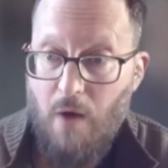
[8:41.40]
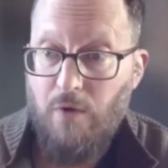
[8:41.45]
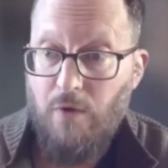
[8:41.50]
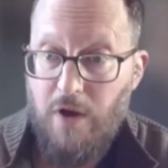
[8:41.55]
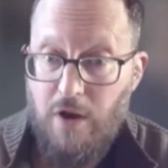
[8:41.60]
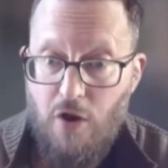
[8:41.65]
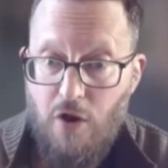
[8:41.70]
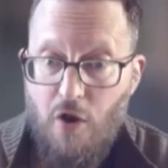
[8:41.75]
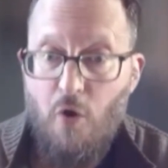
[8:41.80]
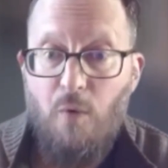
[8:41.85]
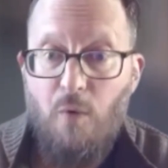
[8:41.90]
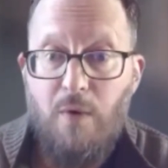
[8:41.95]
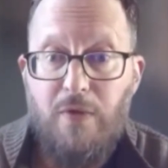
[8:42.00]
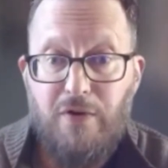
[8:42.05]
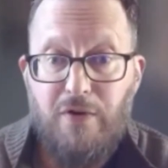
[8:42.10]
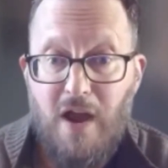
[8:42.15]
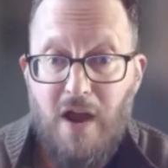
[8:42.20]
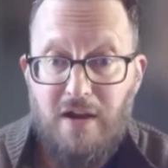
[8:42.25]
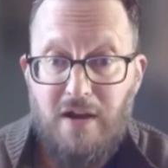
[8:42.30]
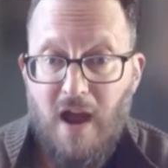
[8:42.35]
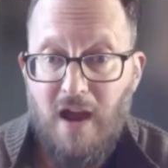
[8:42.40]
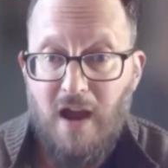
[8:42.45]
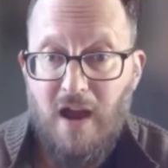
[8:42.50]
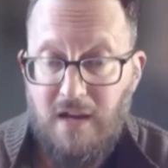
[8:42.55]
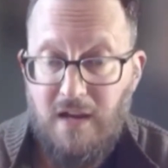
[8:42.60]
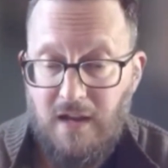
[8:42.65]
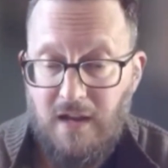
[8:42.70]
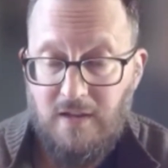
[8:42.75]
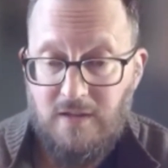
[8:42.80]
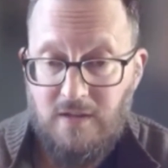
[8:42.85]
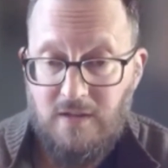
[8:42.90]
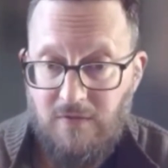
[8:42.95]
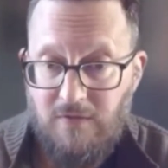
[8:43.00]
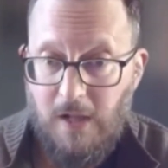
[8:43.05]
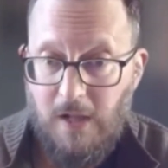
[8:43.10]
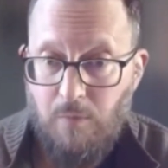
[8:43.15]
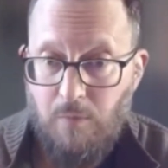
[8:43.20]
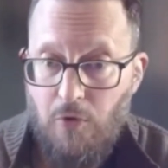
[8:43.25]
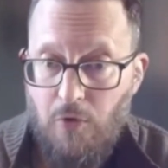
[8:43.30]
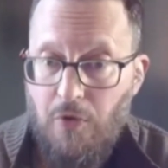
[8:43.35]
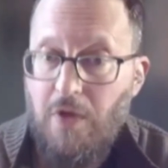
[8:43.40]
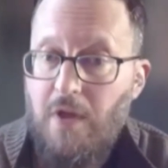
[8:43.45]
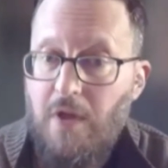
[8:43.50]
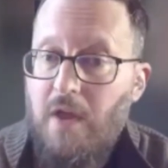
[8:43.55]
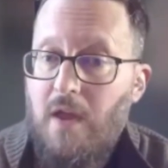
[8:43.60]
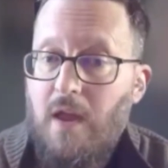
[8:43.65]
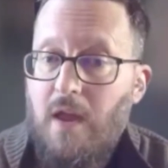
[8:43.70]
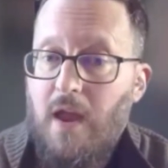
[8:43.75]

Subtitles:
I want to know when their 990 is available,